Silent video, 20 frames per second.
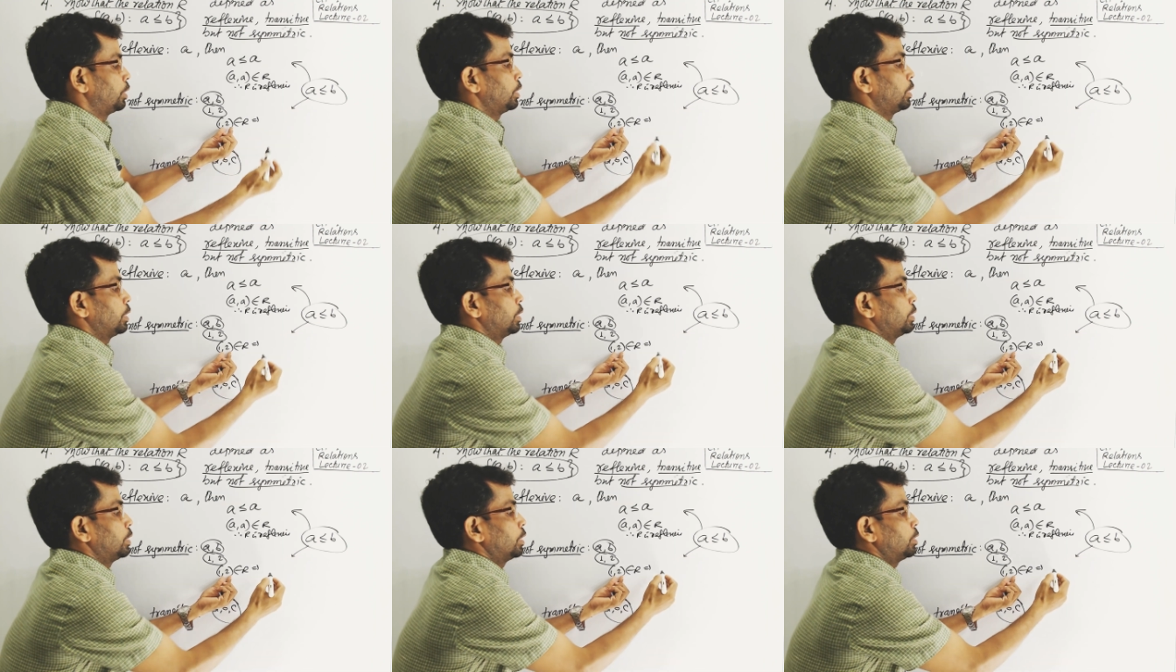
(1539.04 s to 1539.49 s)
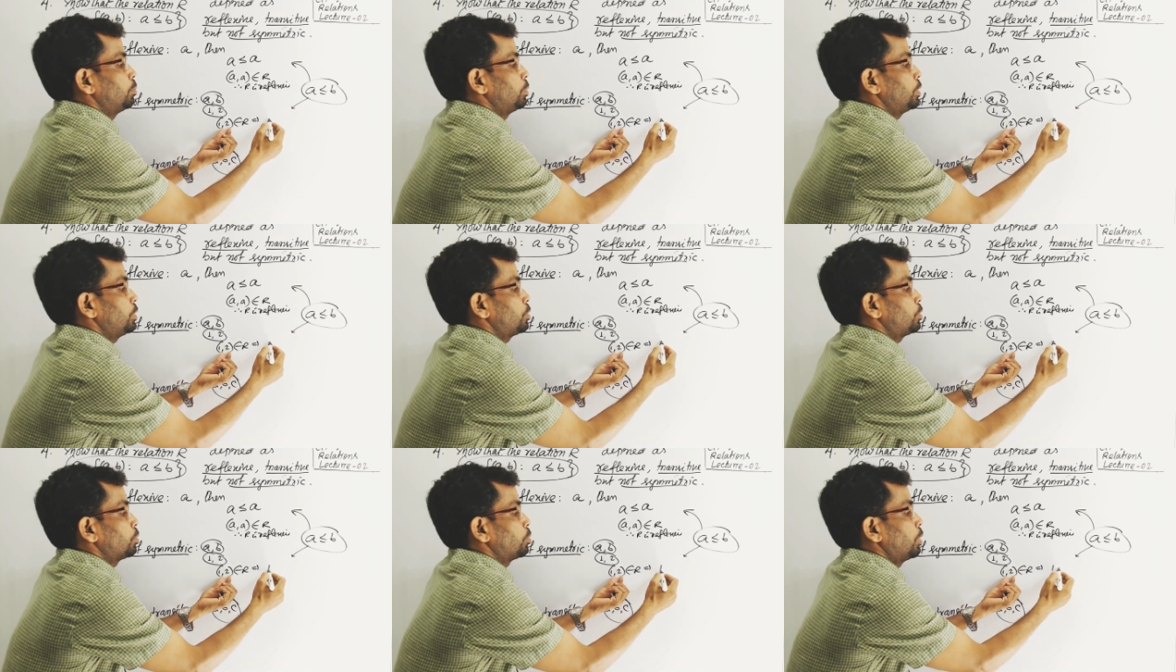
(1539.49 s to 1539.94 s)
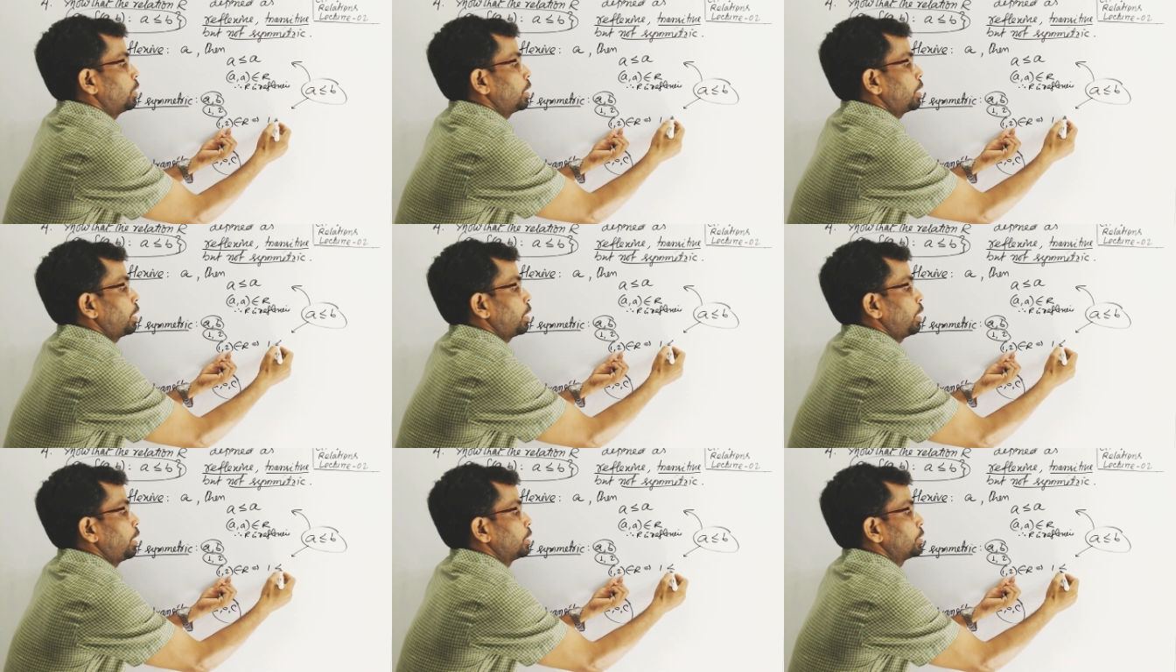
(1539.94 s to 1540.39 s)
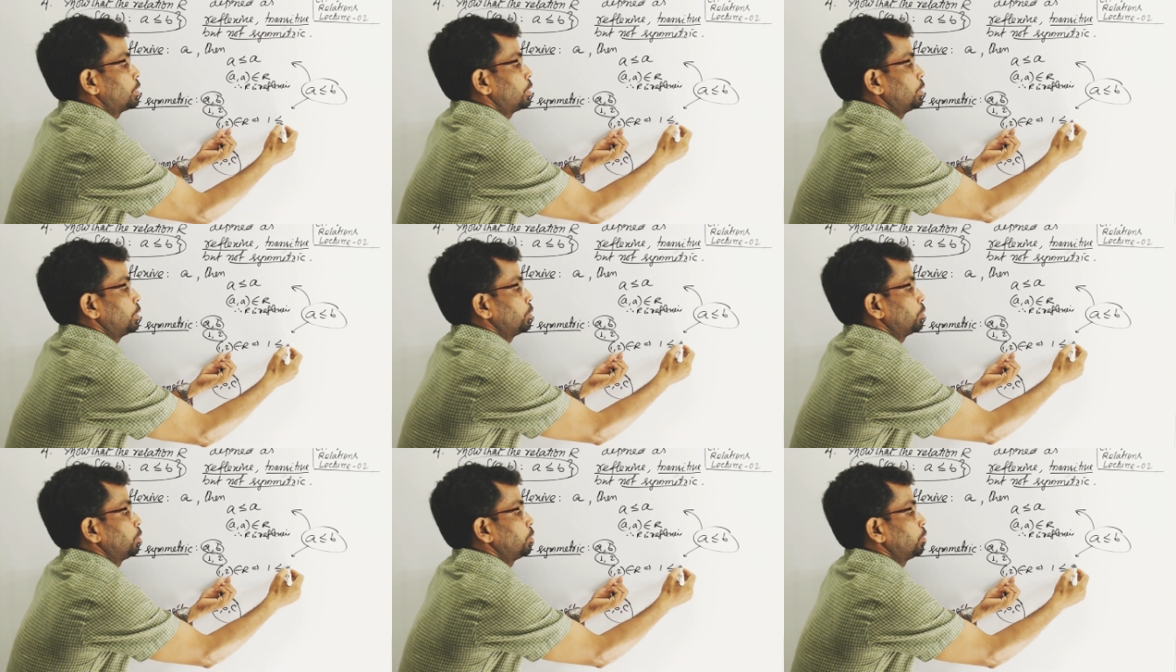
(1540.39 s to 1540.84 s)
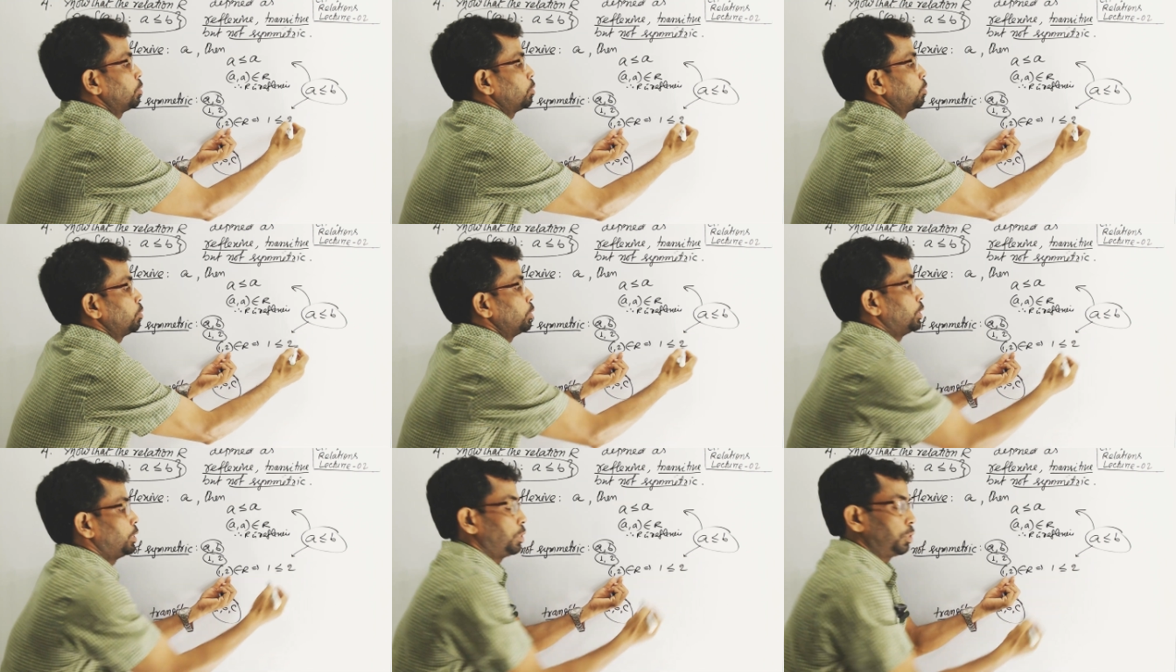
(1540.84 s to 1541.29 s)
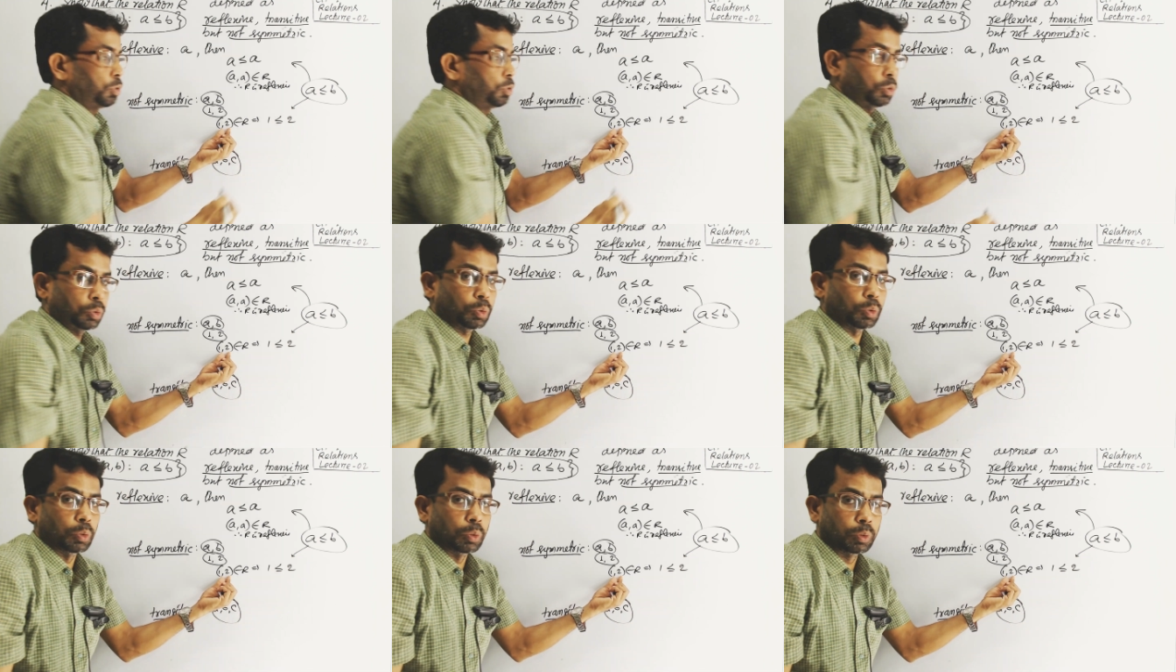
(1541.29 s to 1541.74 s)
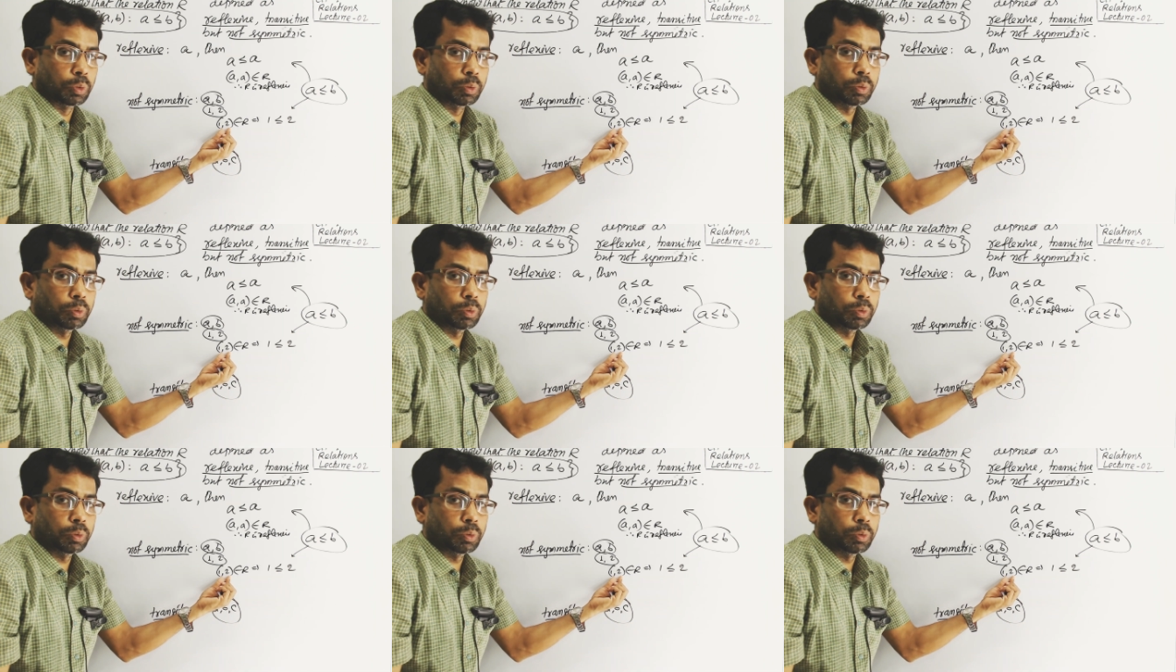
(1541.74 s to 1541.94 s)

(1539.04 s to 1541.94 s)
That means 1 less than equal to 2, it is true.